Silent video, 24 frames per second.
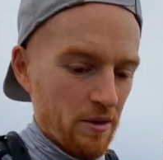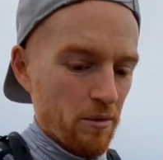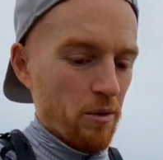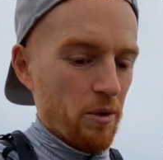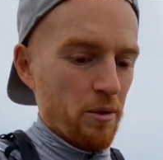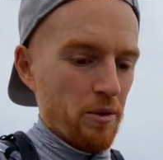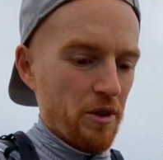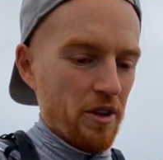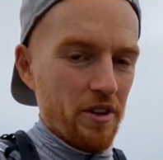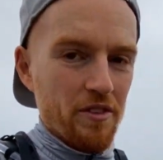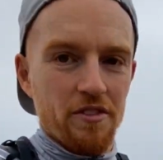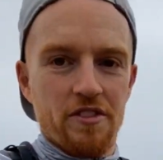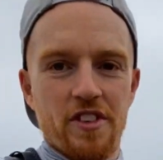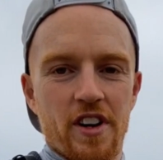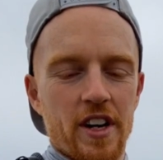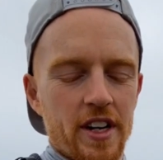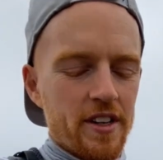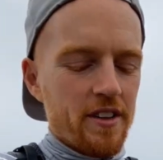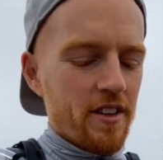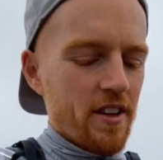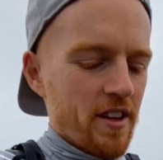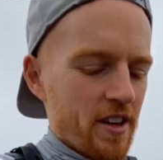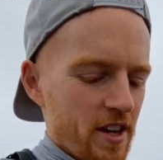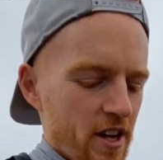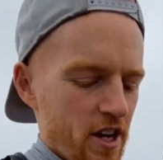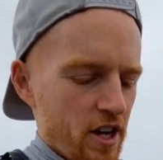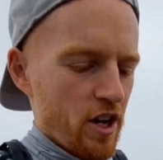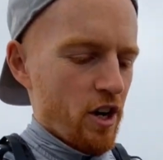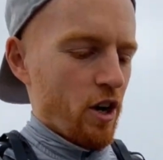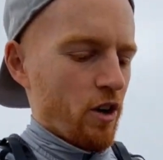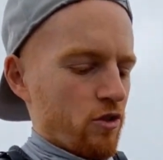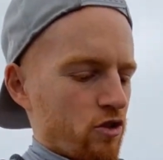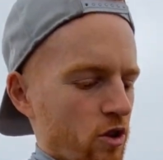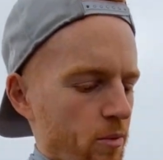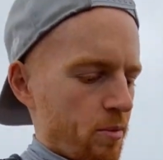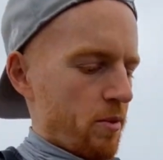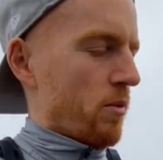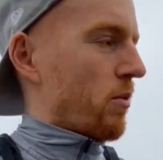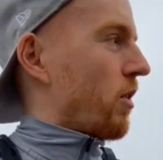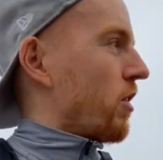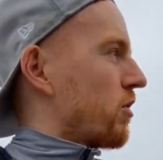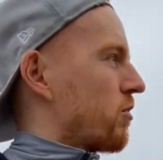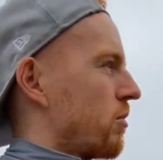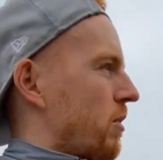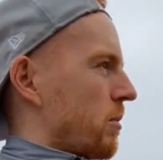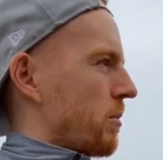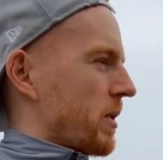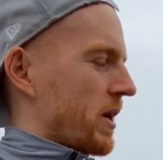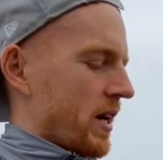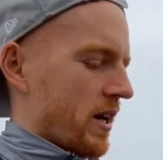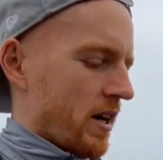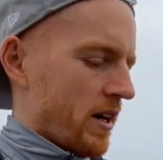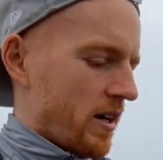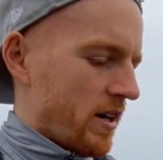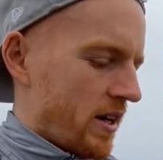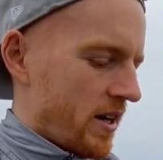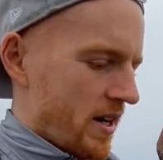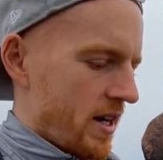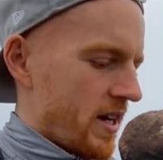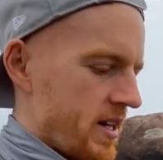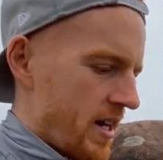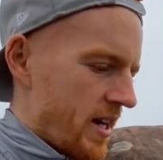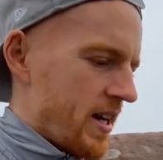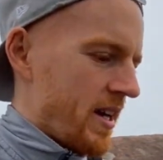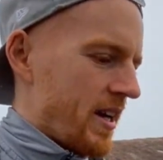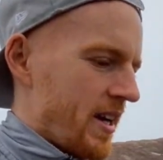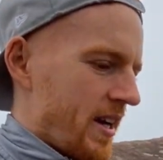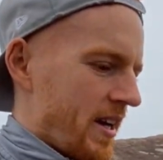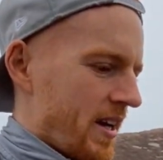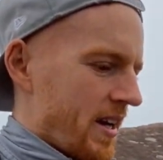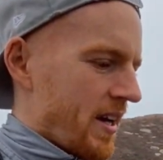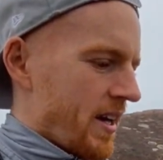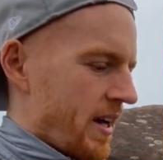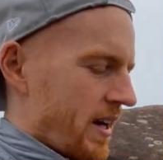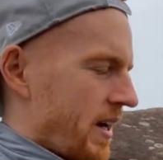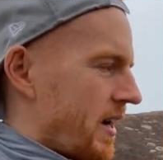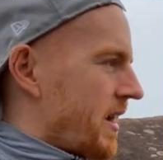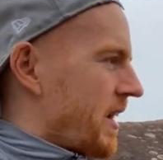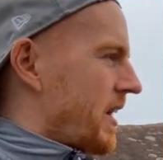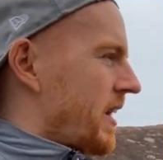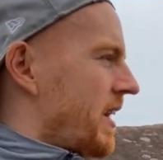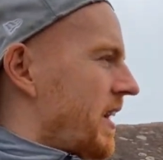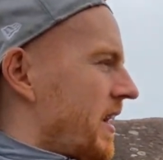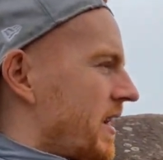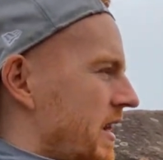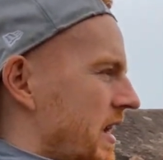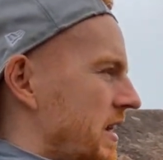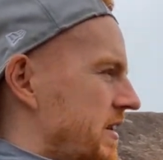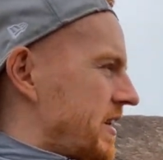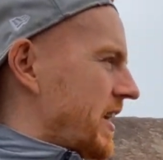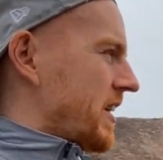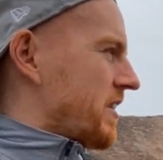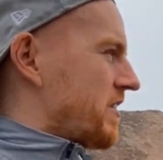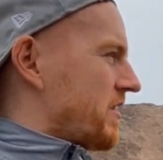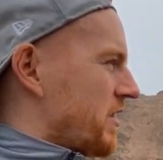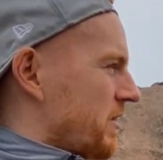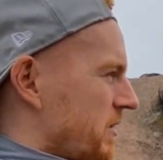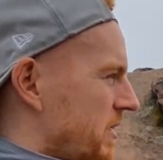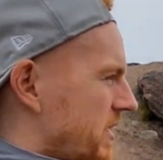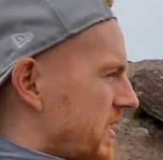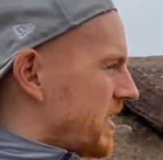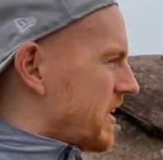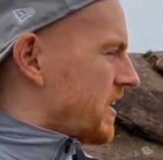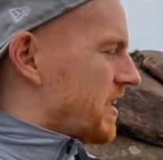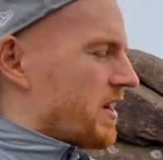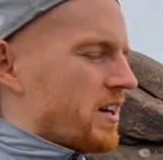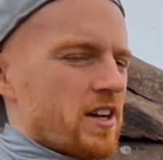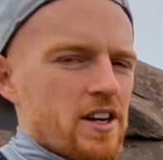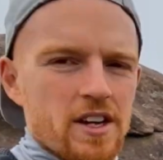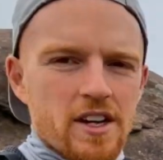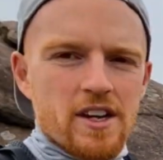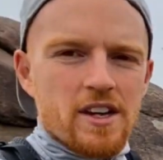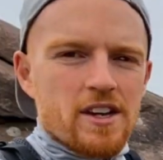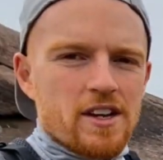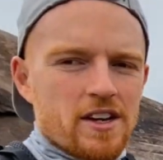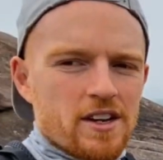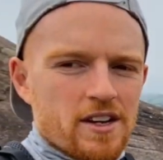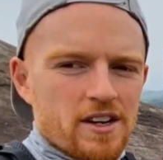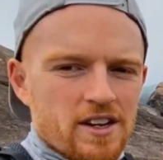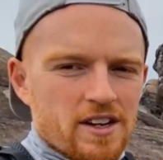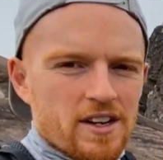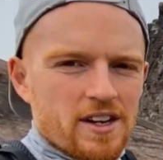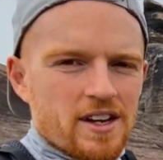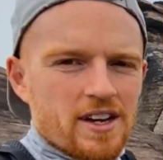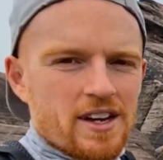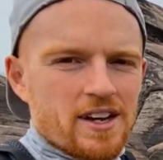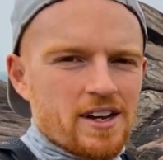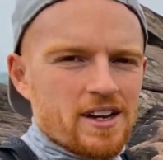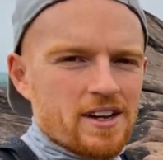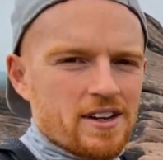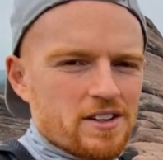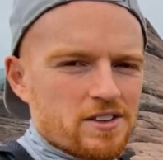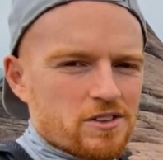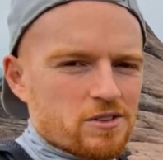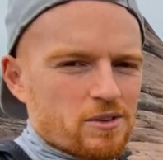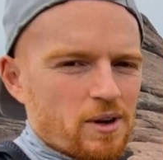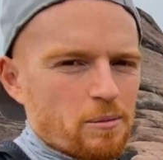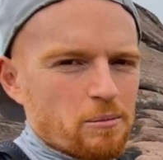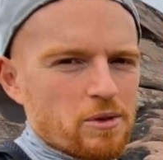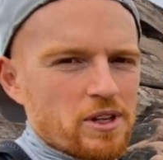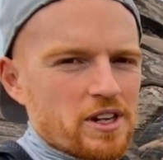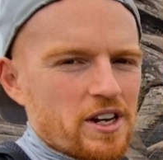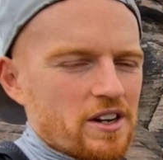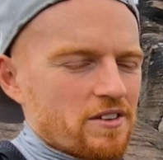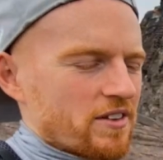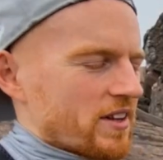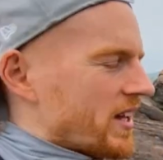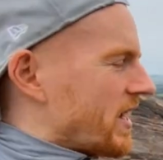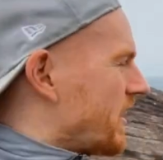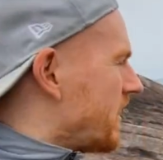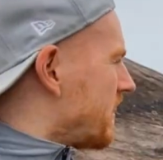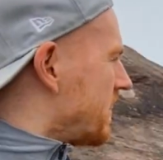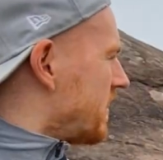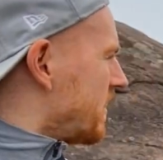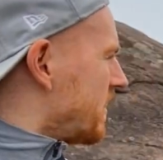route you can find on top of the rocks where we are. Like Dad's doing, scrambling over there.